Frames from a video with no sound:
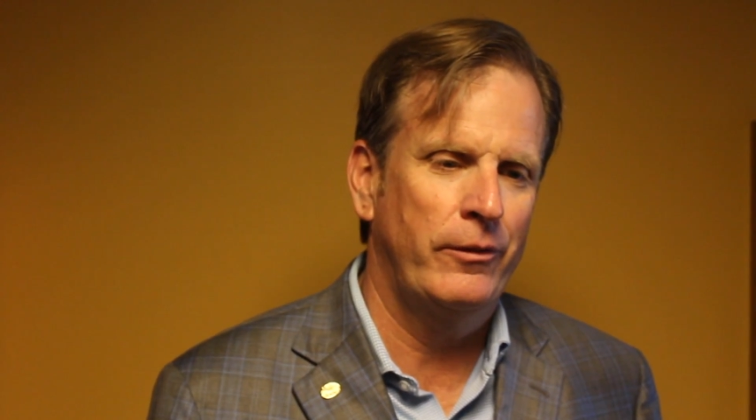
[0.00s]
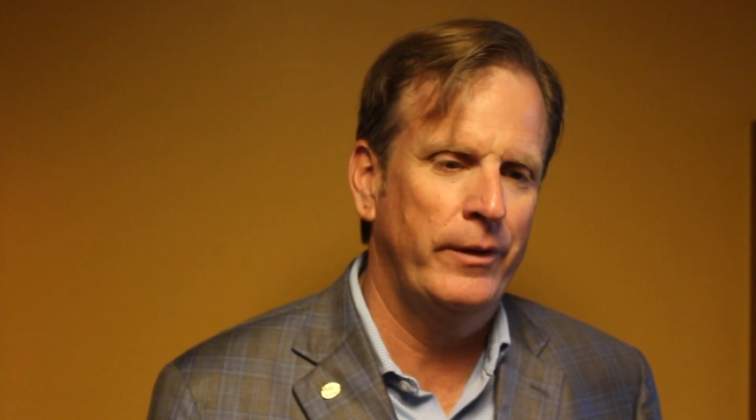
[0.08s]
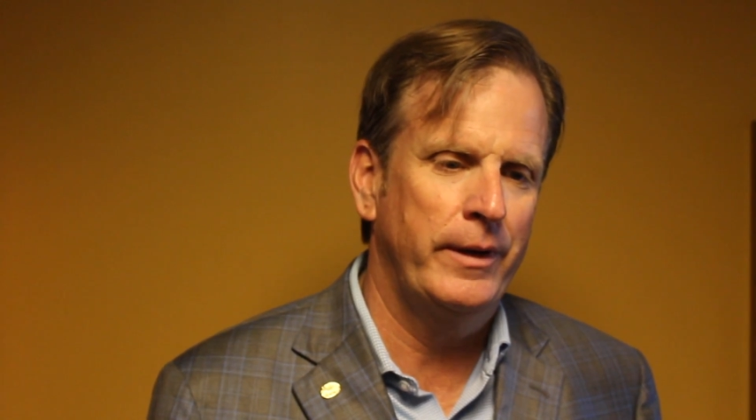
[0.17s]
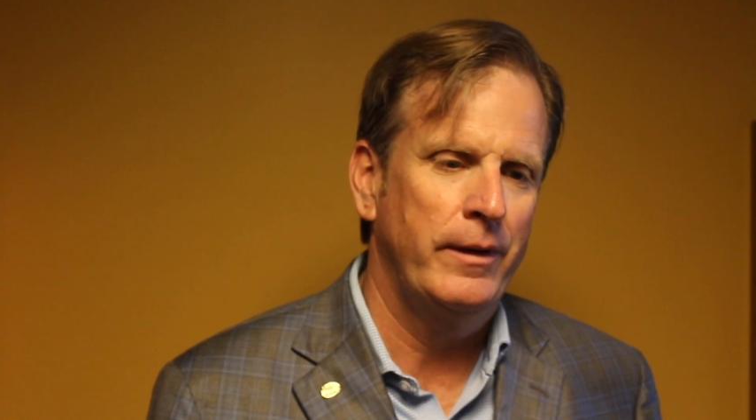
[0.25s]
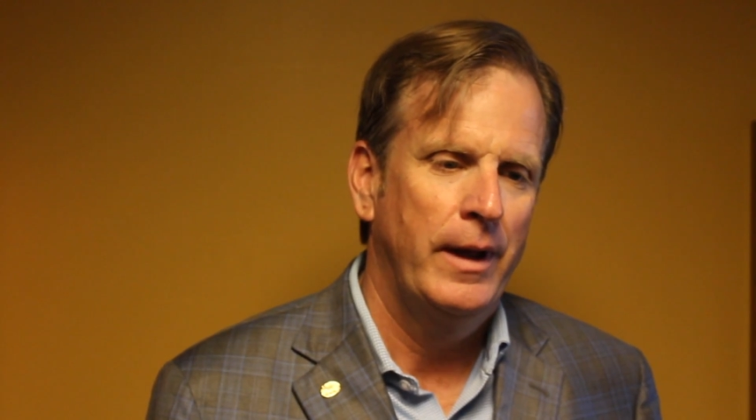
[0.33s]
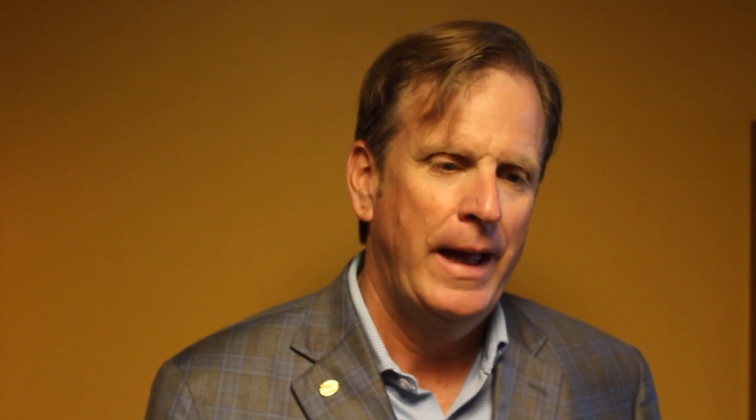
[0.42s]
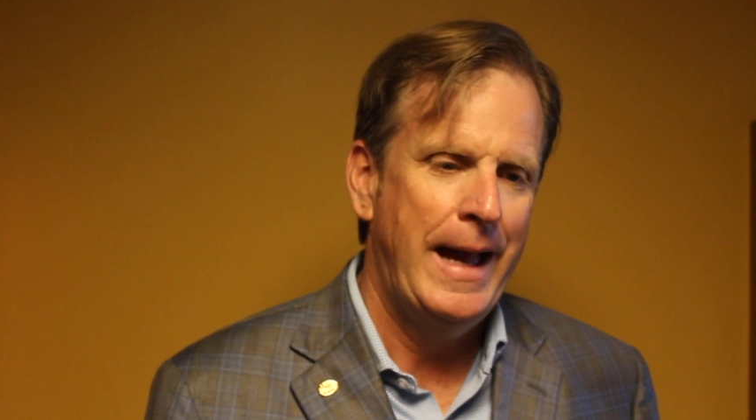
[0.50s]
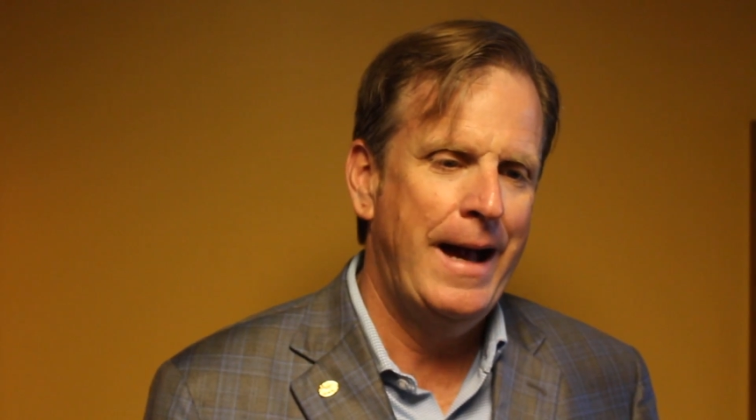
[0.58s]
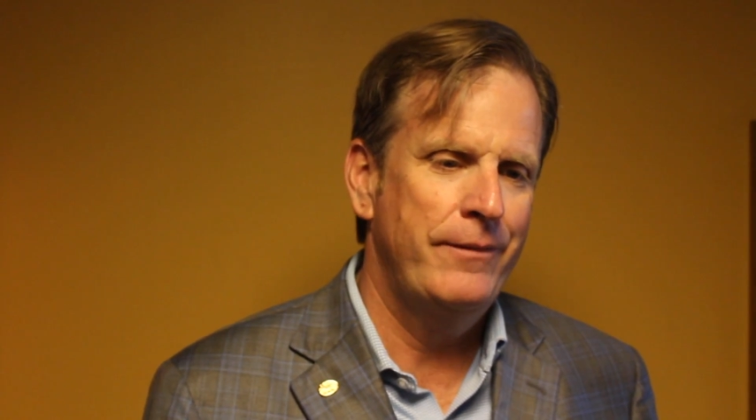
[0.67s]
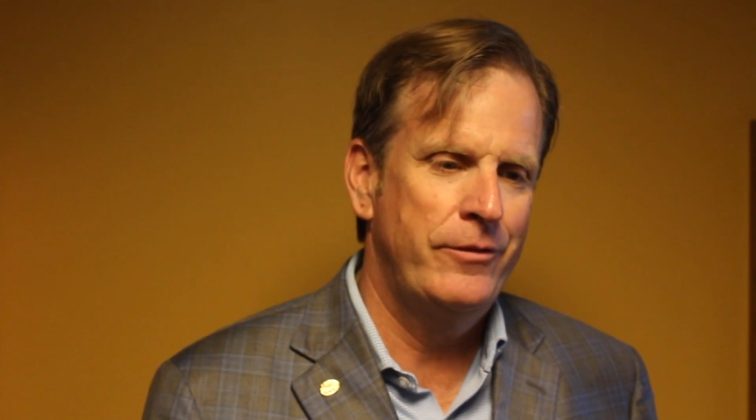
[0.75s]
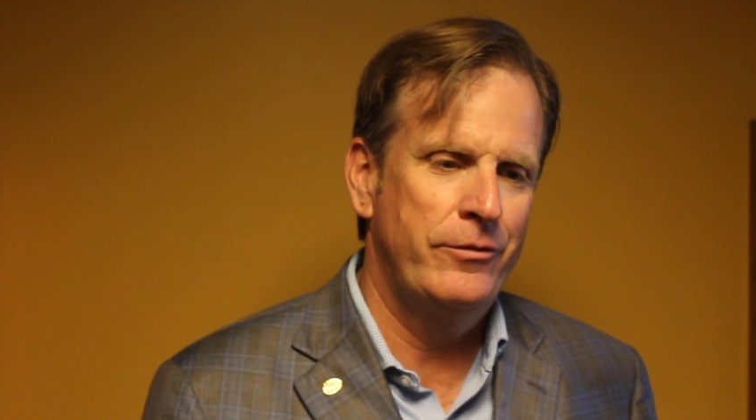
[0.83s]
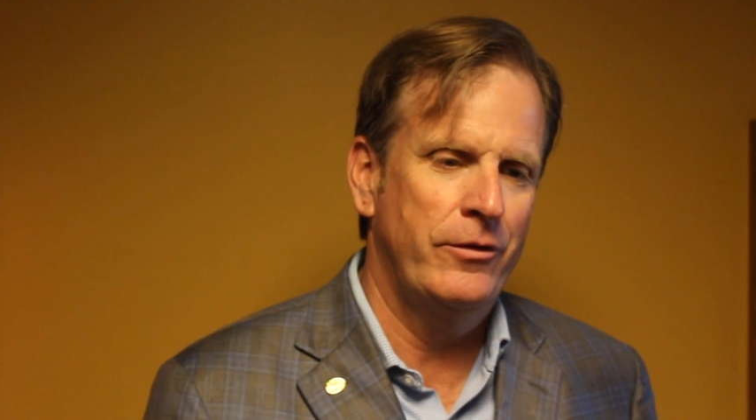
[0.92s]
really
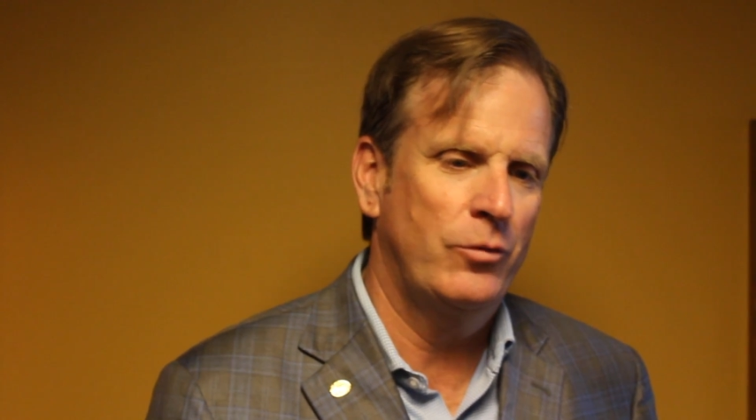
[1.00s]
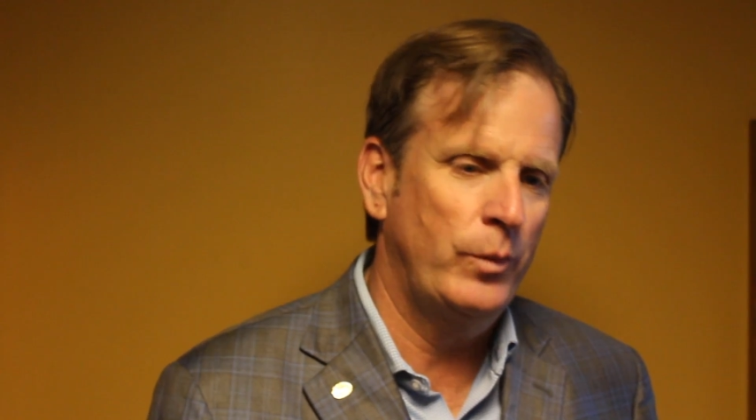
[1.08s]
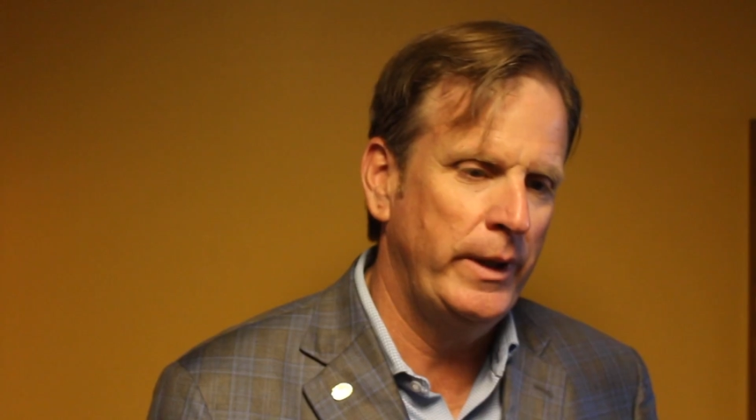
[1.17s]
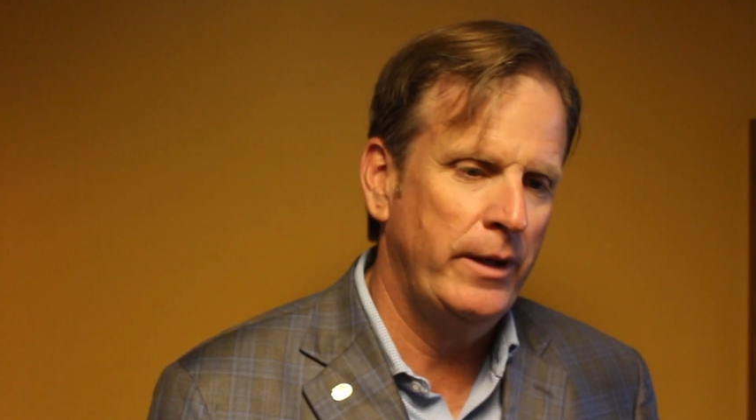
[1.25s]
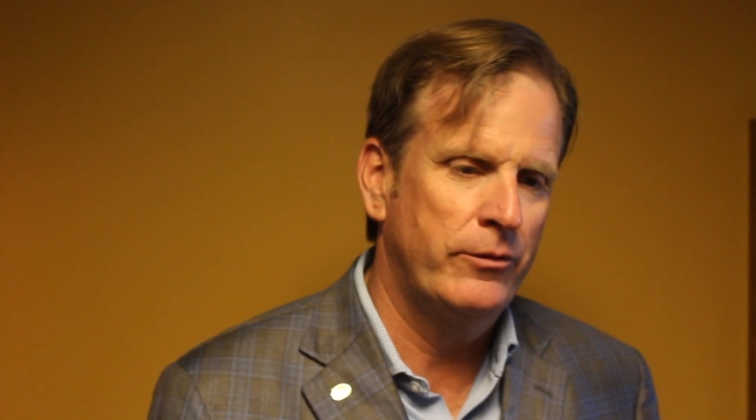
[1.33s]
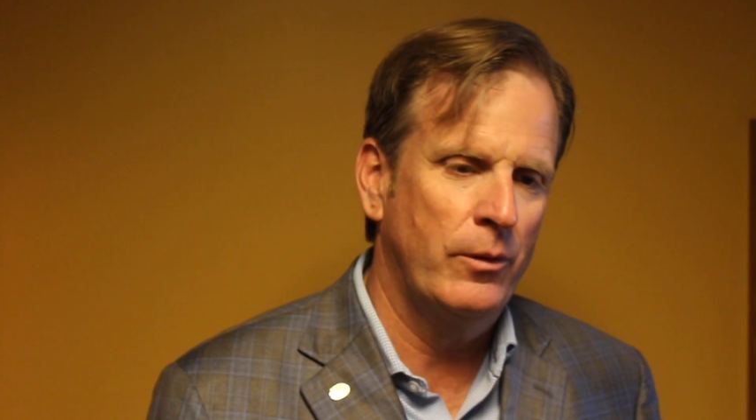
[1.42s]
out just this week,